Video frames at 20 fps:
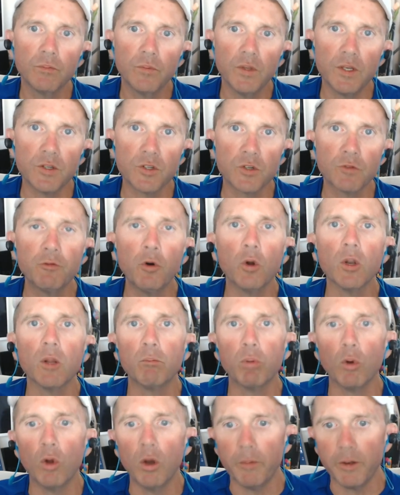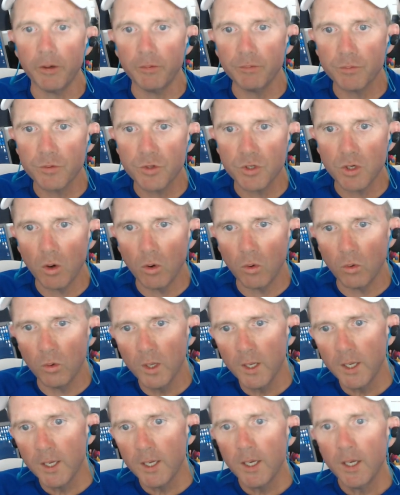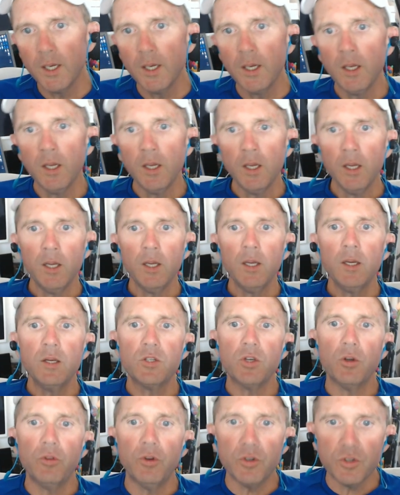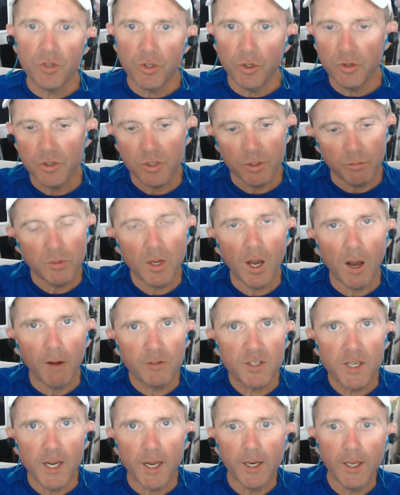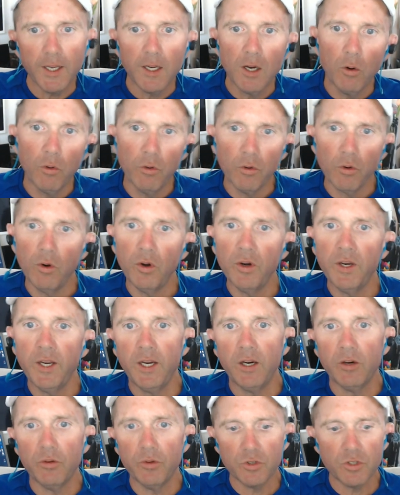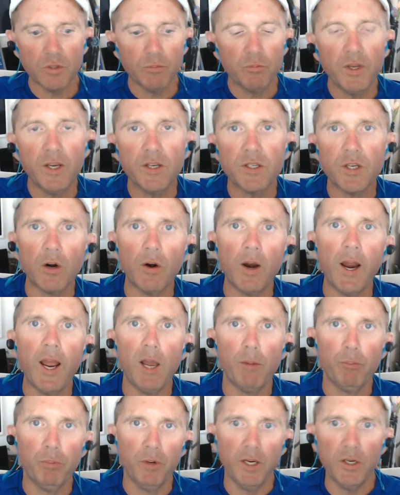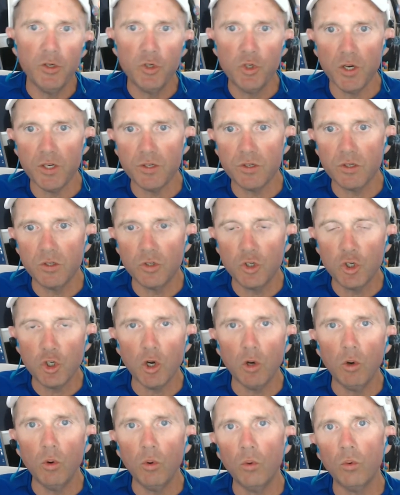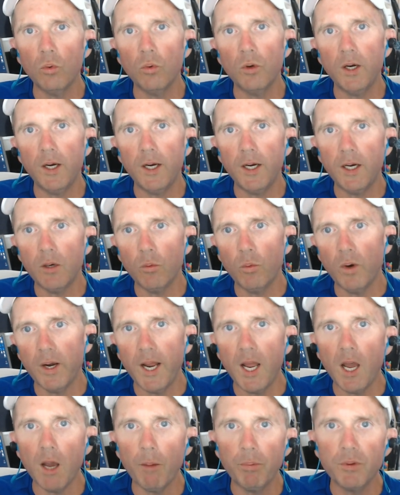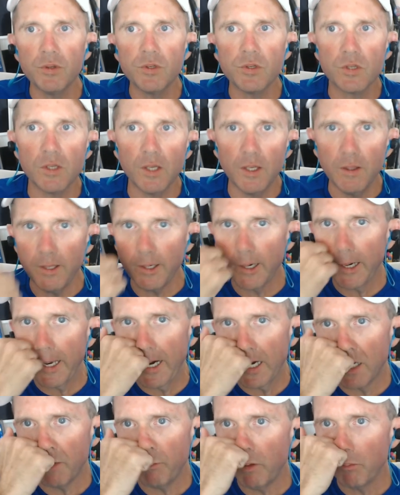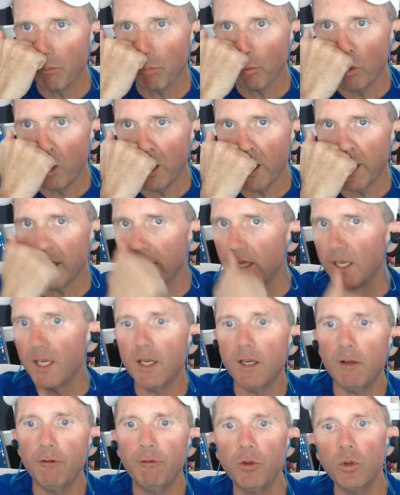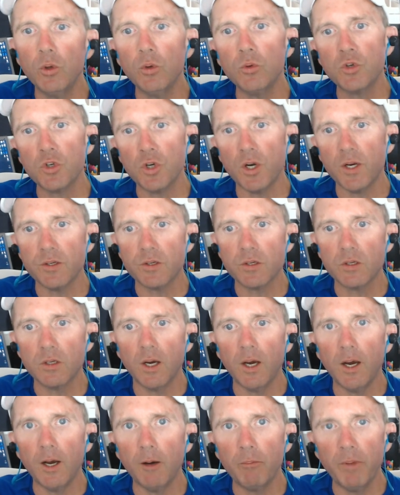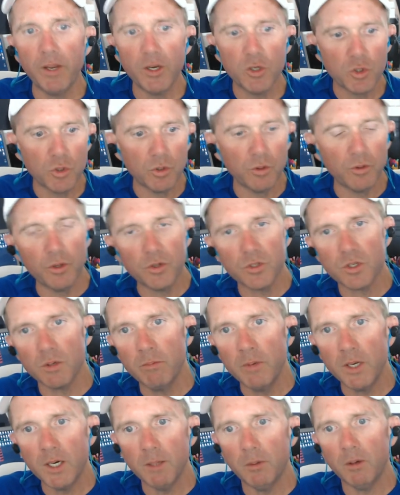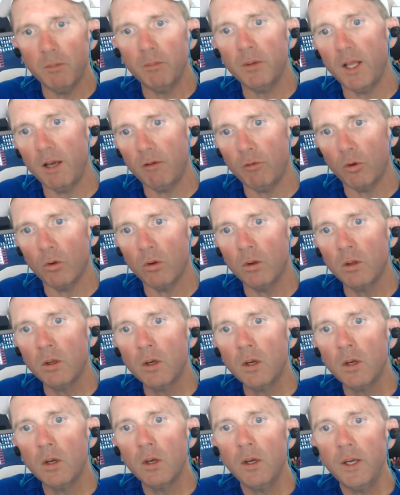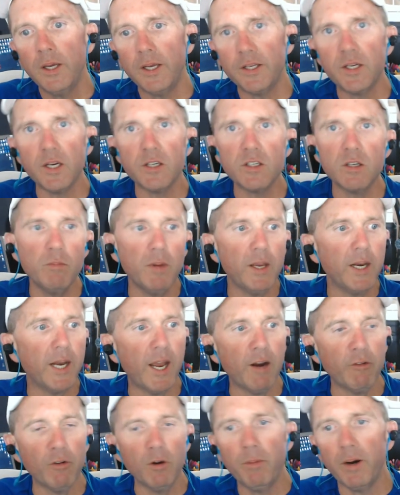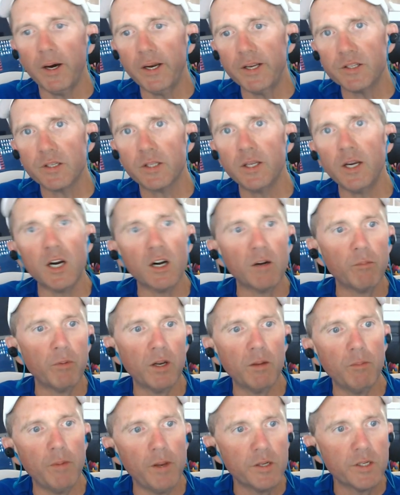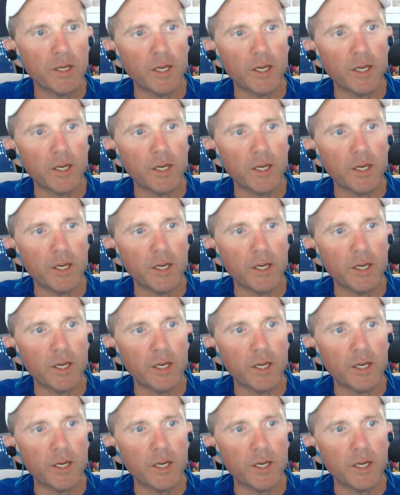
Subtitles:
full employment. So there's some dovetailing going on here. There's some things that are happening just to show what happens in the economy broadly if you just make sure there's a minimum level. It doesn't mean everybody's there, but it means that's a